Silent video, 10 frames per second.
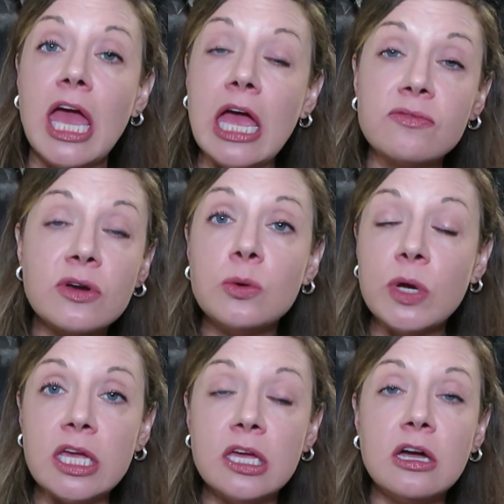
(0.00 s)
Every
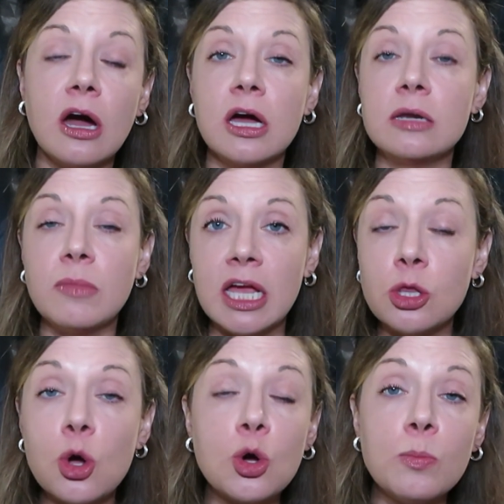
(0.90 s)
week on my
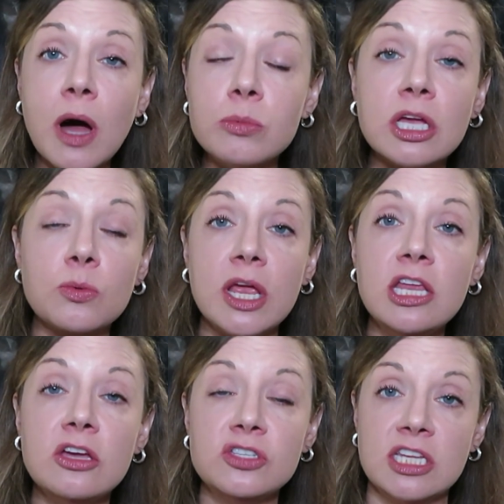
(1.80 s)
local public
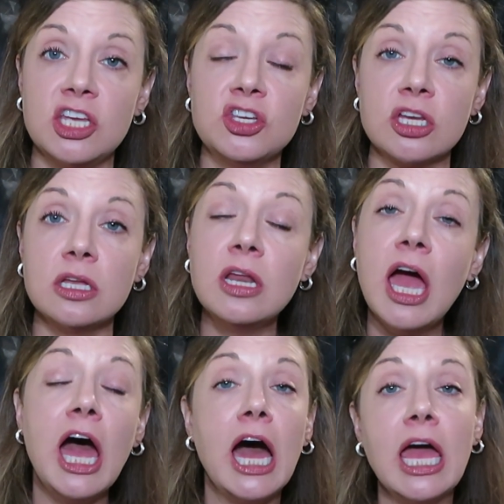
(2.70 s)
radio station,
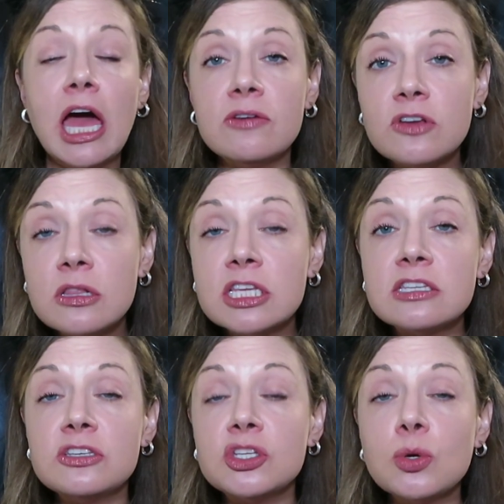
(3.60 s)
I have to
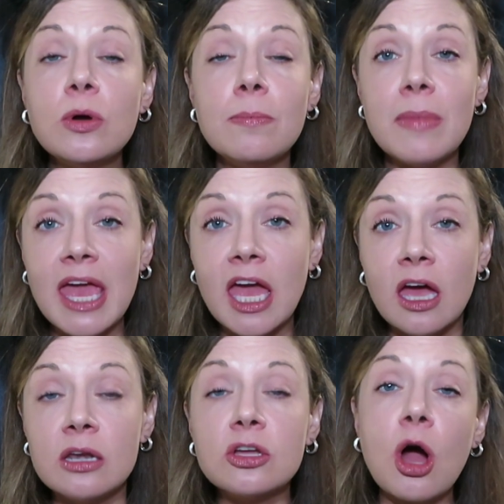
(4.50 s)
listen to a
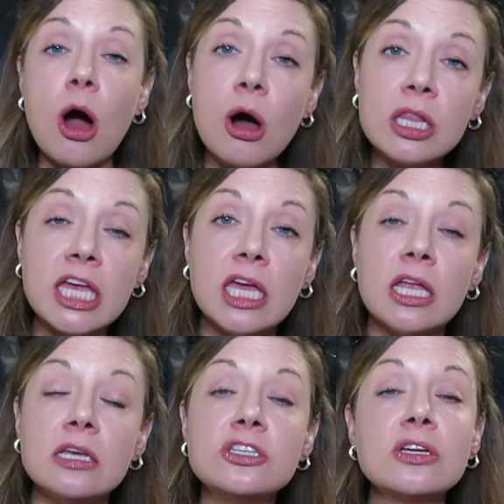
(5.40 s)
man call
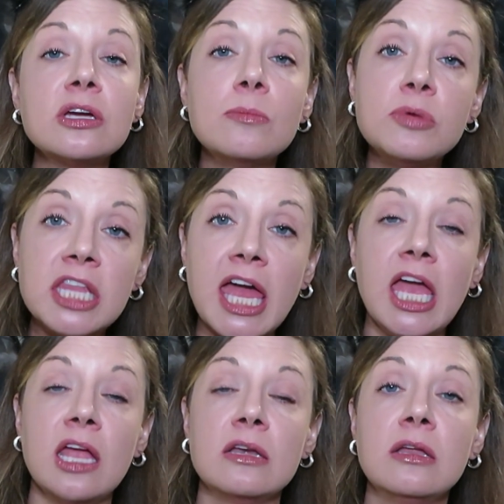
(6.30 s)
in to
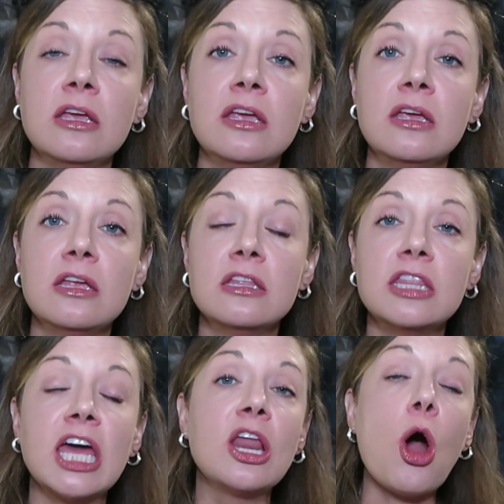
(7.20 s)
complain
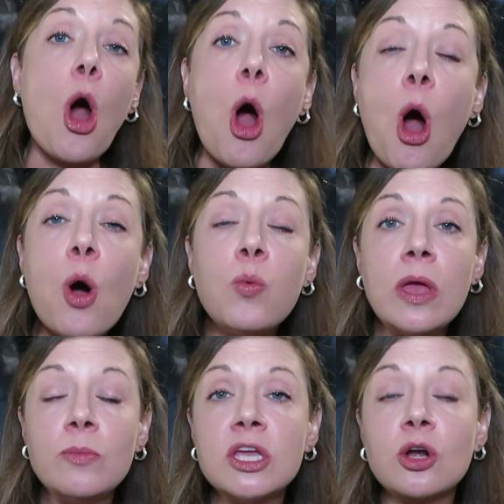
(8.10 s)
that all
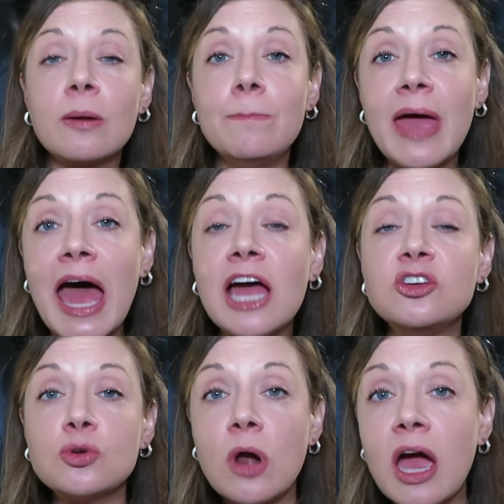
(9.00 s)
women are
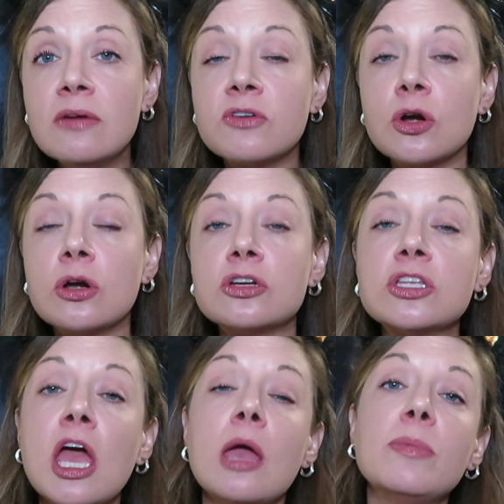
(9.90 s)
bad
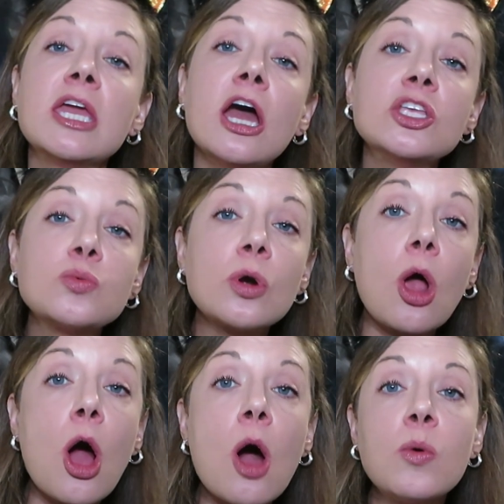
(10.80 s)
drivers because we're
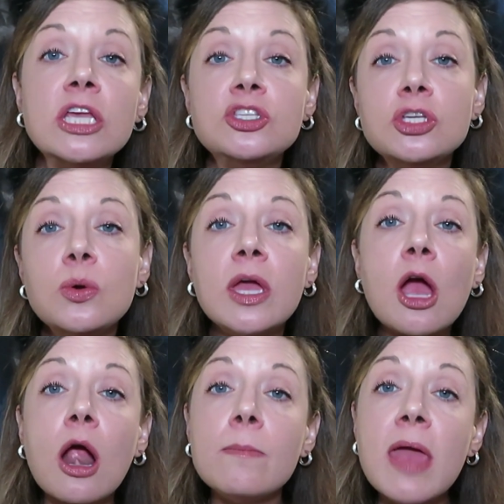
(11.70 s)
always
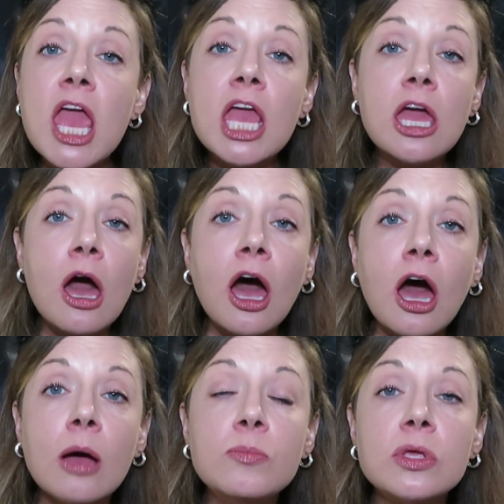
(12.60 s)
doing our
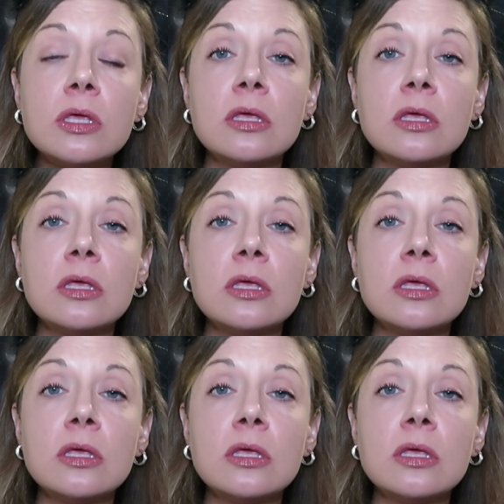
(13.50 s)
makeup.